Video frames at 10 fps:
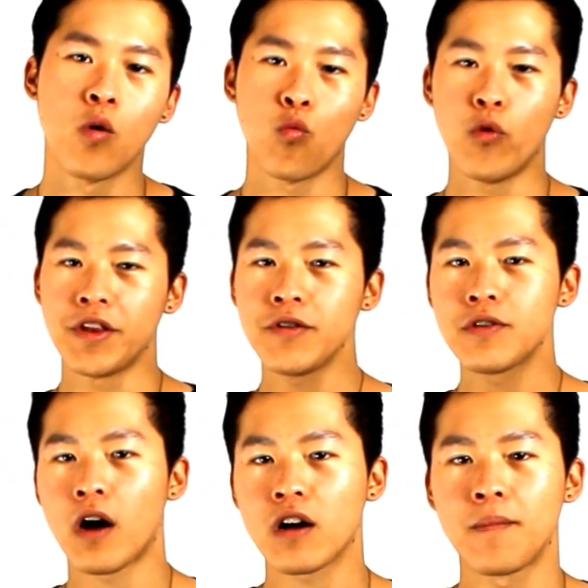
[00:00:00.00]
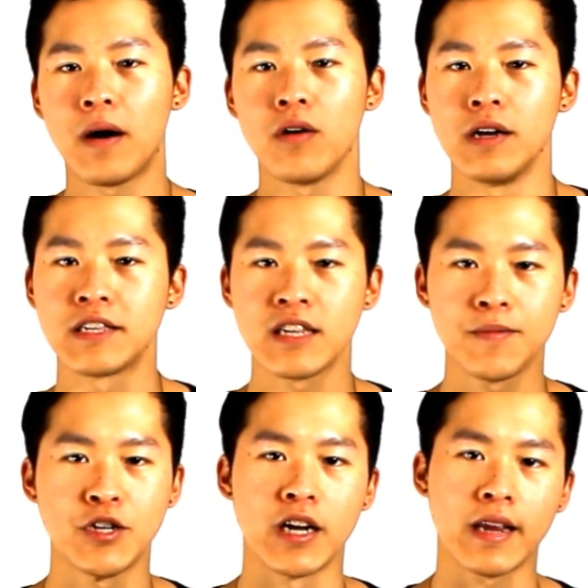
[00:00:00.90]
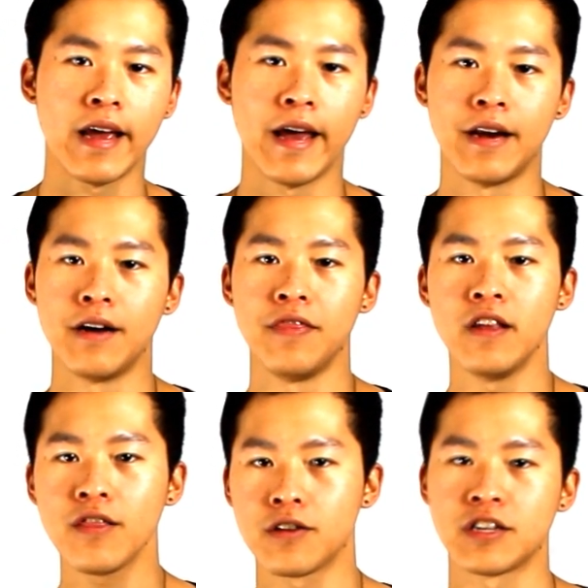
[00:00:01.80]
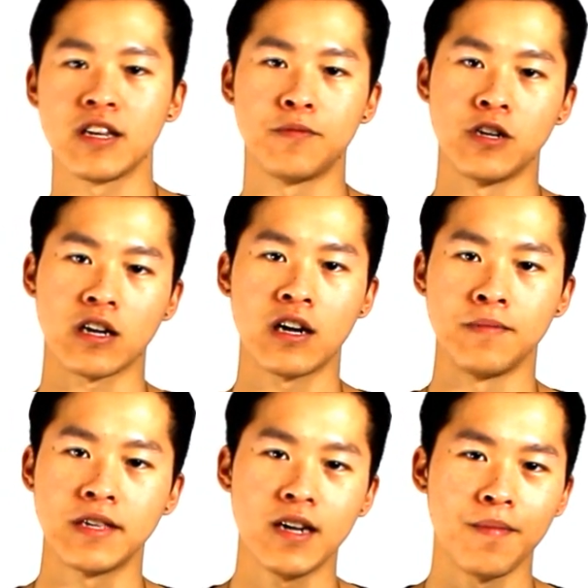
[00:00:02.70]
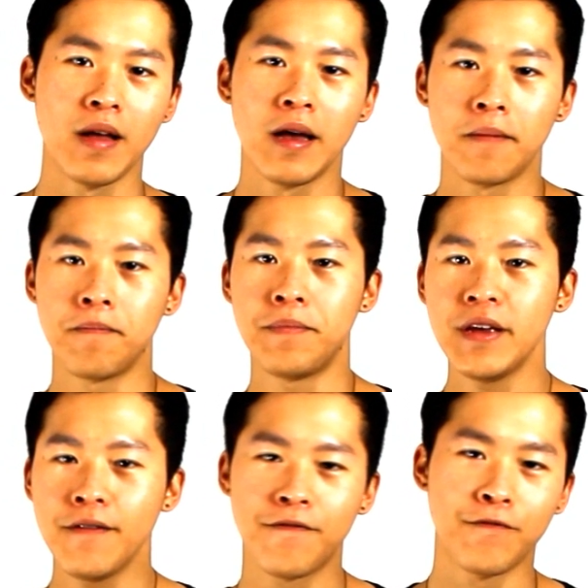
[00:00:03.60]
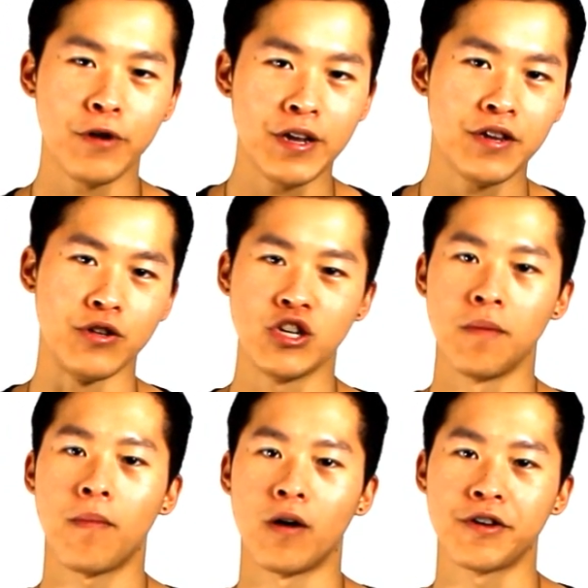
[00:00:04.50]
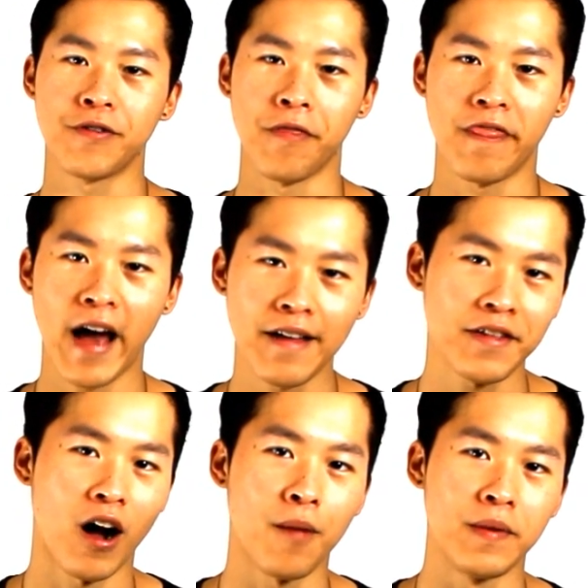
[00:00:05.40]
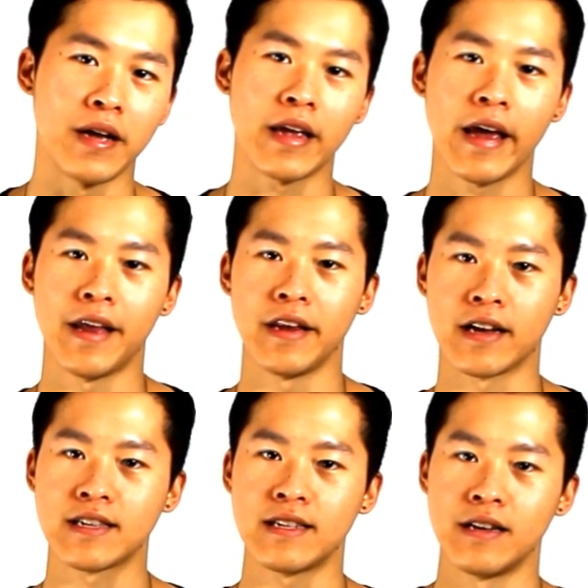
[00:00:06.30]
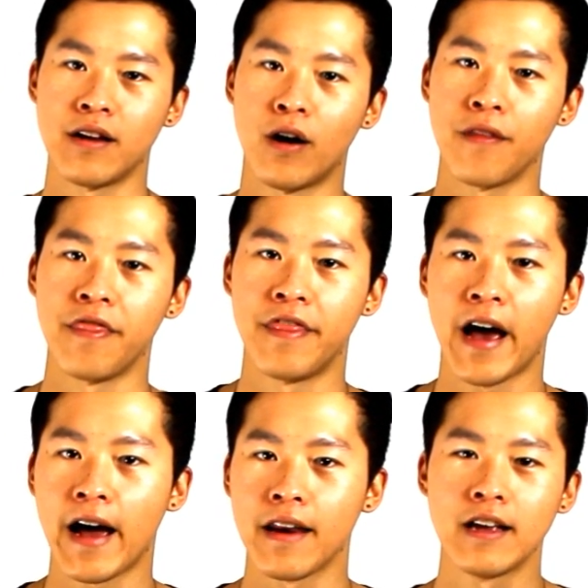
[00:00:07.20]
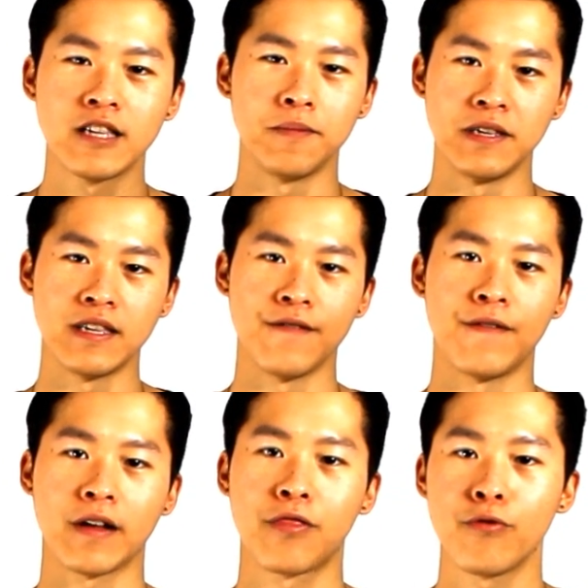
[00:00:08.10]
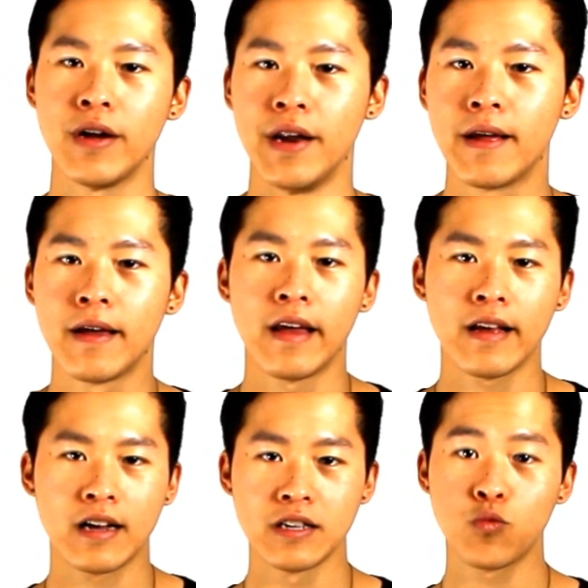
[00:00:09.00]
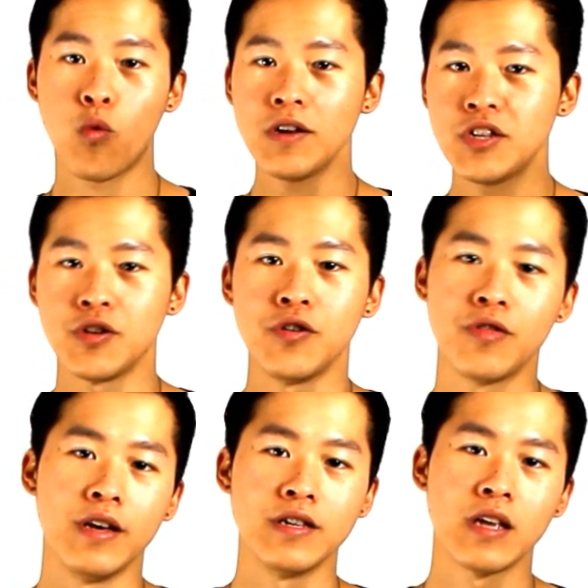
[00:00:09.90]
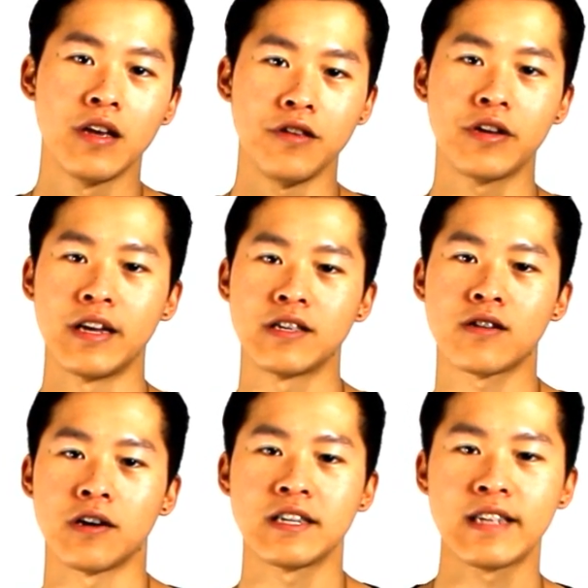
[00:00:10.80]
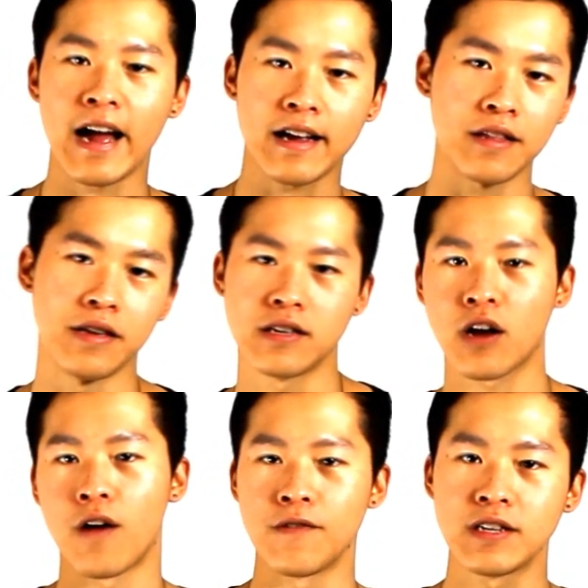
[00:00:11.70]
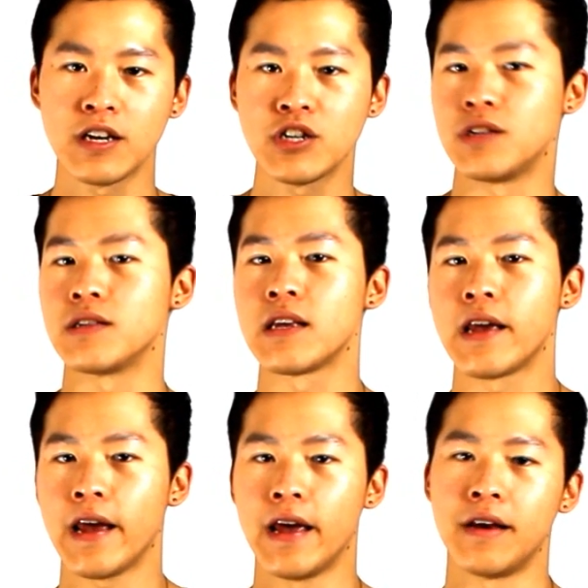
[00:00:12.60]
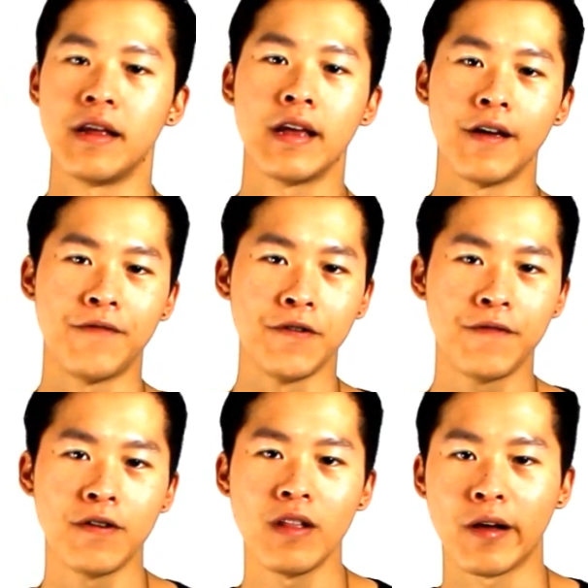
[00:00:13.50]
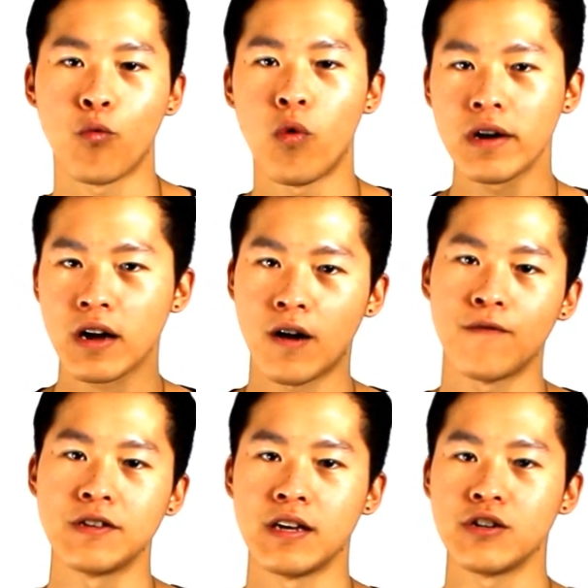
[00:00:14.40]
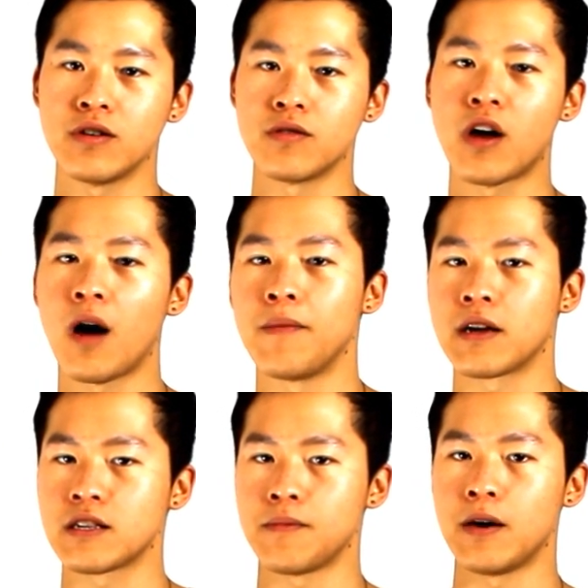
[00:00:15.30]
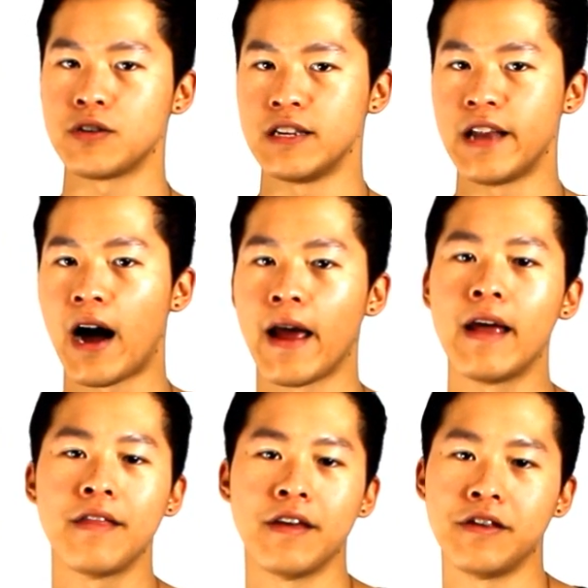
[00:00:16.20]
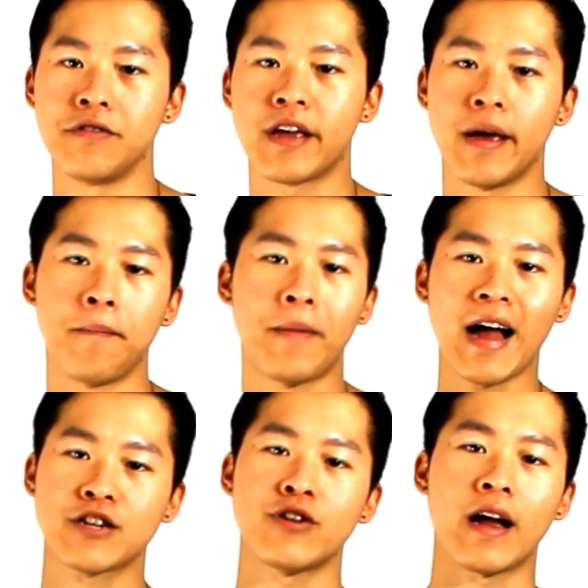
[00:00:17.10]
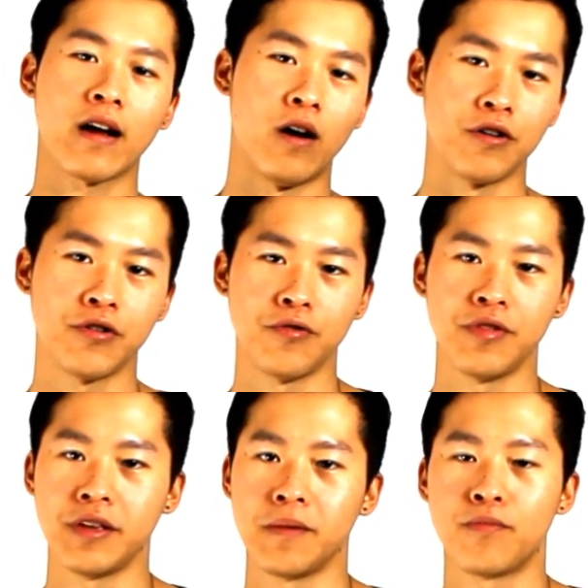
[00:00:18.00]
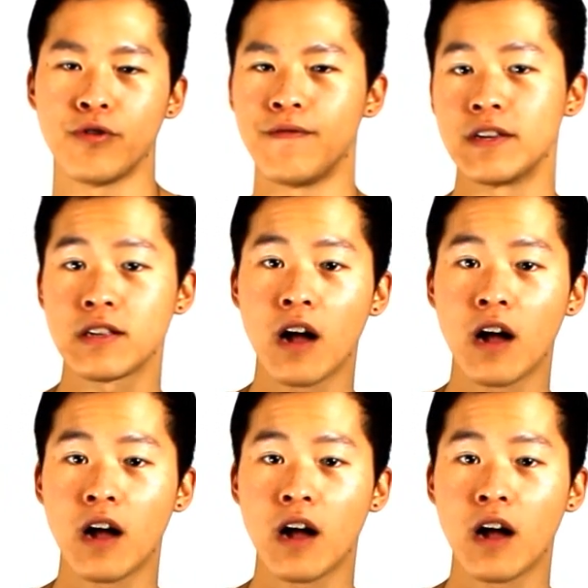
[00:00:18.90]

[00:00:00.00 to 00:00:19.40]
When you talk about a subject and another subject comes up, be free to jump onto that topic and extend on that specific thread. Because once you do this, you can start stacking these conversations, and if you feel like one conversational topic is about to die, then you can backtrack onto the previous